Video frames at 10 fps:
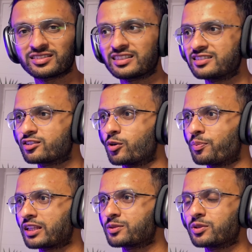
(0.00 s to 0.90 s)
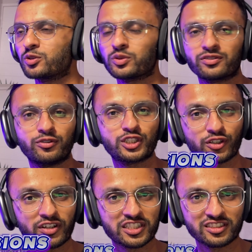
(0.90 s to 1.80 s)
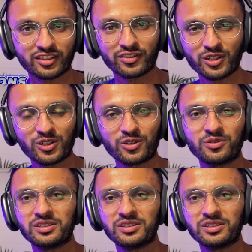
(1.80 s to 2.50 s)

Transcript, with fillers: this is compatible with future versions of YOLO,